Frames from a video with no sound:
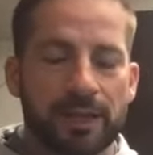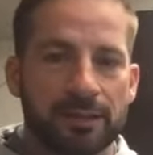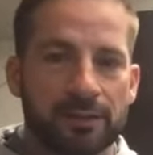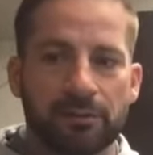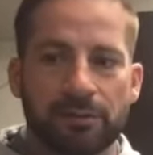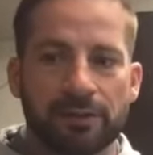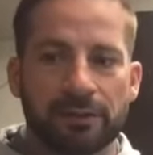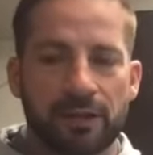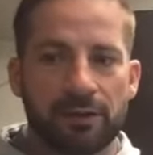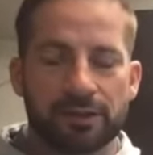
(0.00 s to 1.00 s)
I don't think
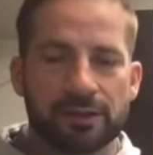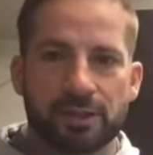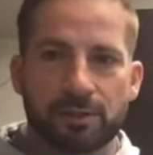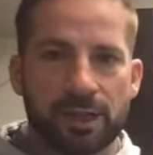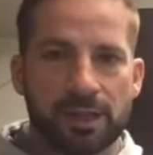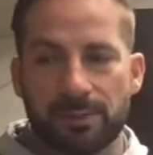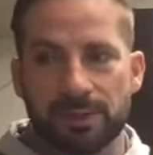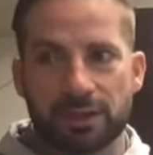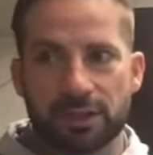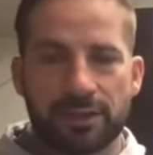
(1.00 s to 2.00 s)
they're in a situation, in a
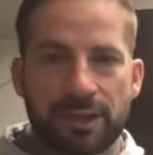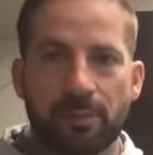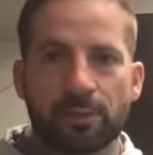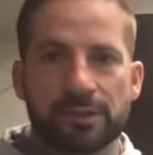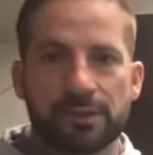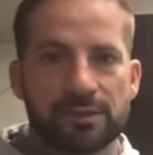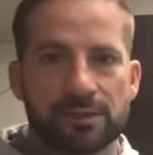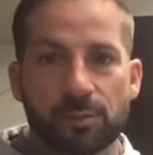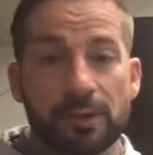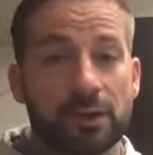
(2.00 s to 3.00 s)
position at that point to,
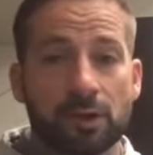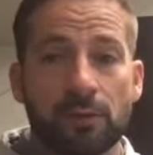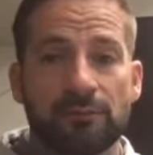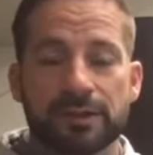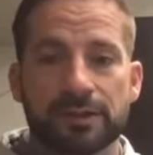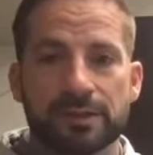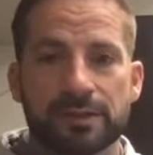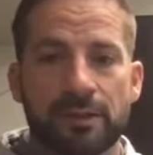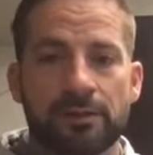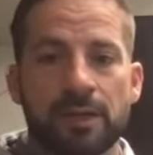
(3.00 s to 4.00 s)
to win the conference.
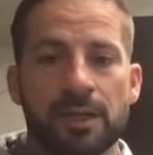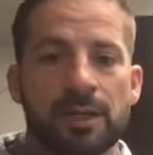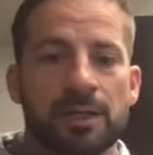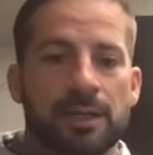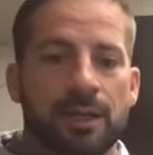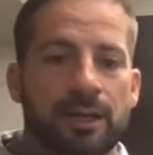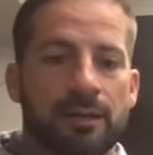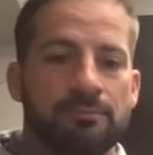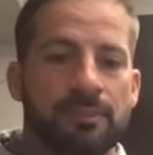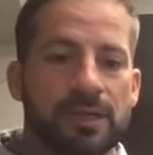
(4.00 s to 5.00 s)
So
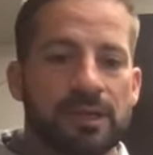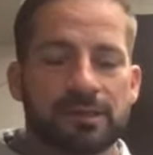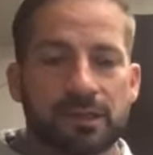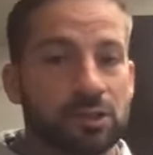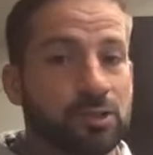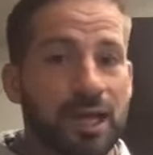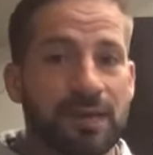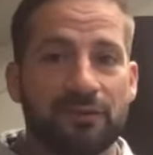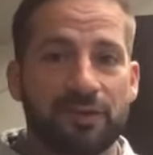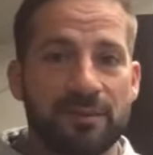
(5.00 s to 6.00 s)
um, it, it's a huge
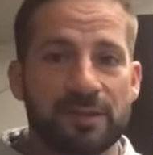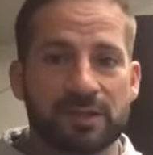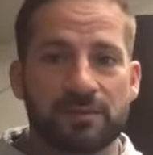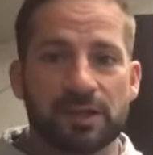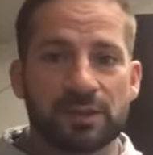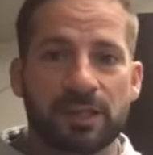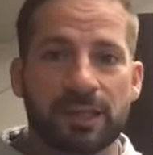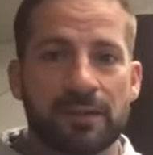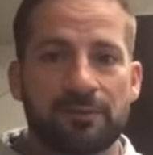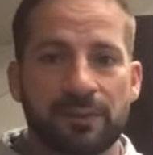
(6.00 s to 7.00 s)
game for them. It's a must win
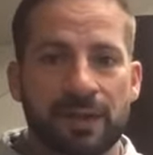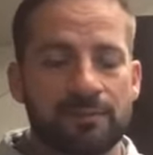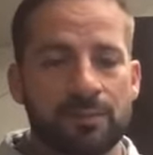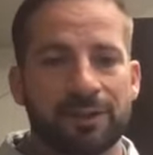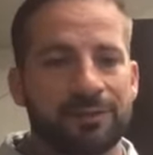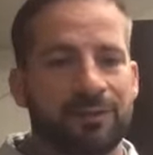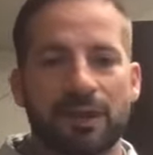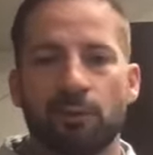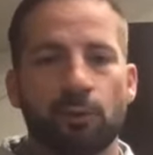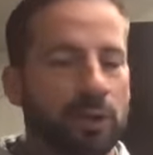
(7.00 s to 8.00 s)
game for them, but
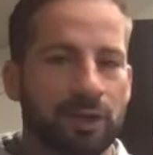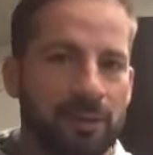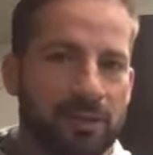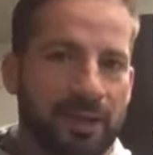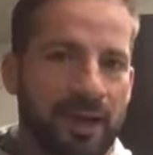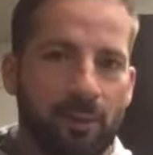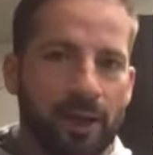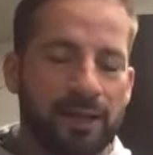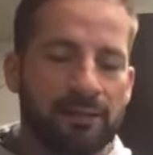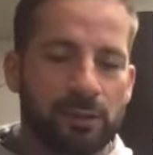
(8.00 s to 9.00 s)
they're all going to be that
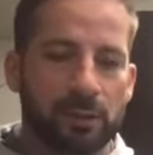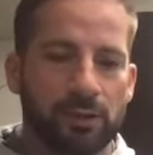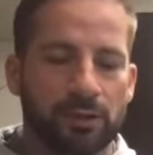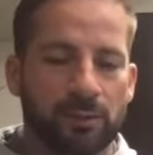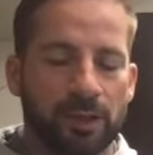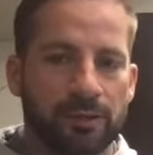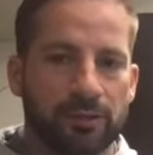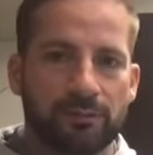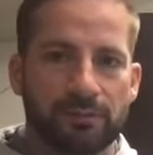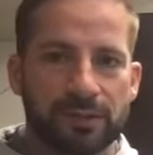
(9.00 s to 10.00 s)
way. If you look at the way the
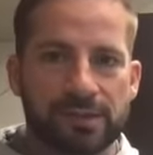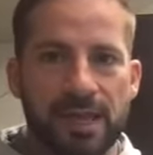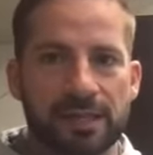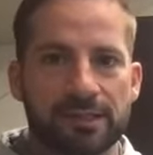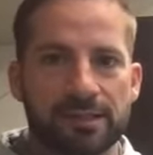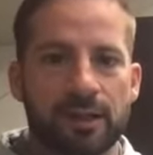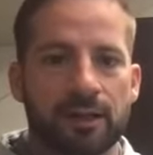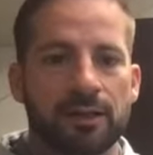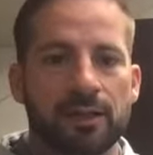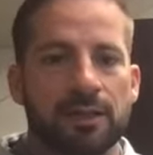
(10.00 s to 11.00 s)
conference standings
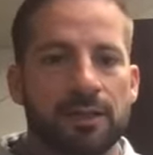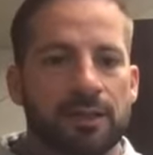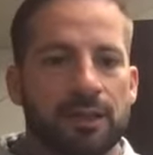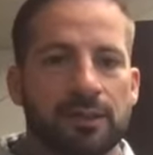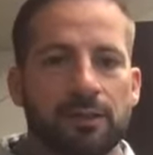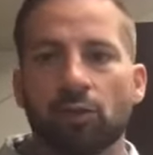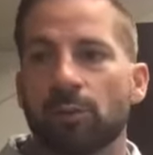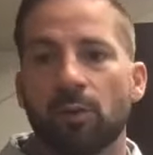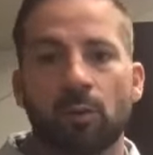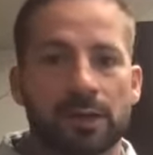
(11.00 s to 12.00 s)
are, I think all
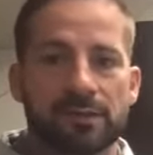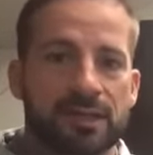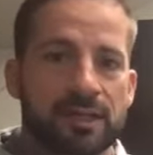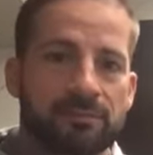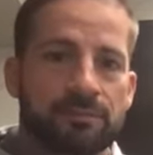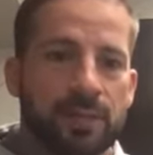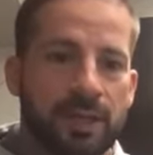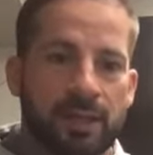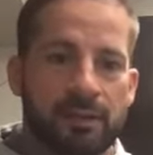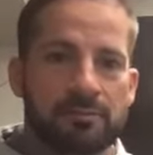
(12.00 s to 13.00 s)
but one team
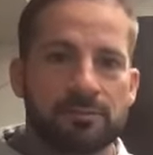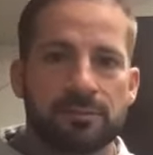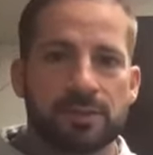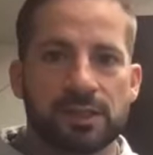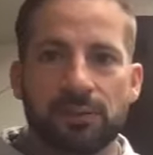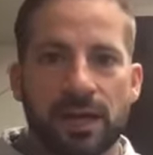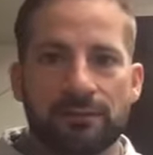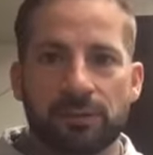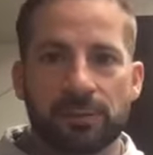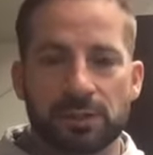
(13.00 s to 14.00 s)
um, still have
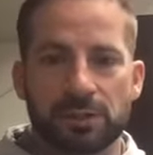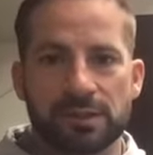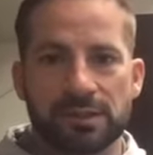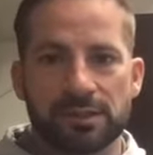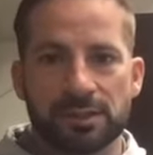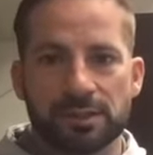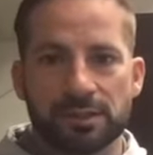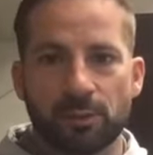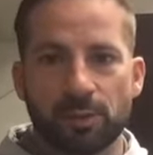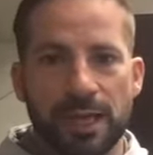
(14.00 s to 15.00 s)
an opportunity to,
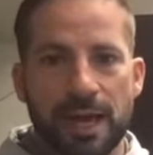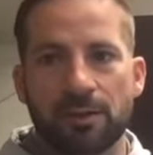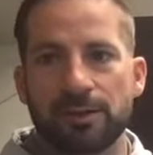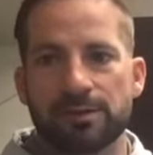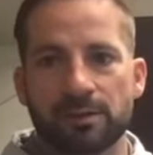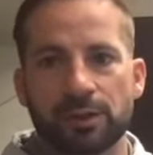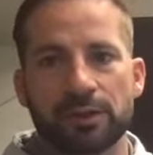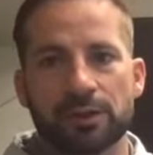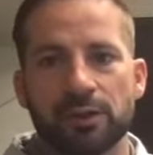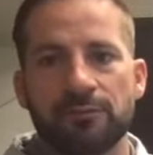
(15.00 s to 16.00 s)
to win out and to win
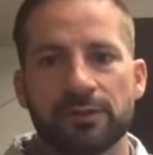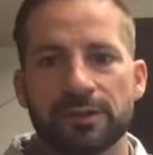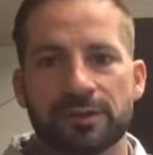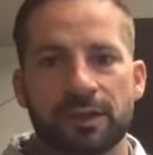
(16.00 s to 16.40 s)
the conference.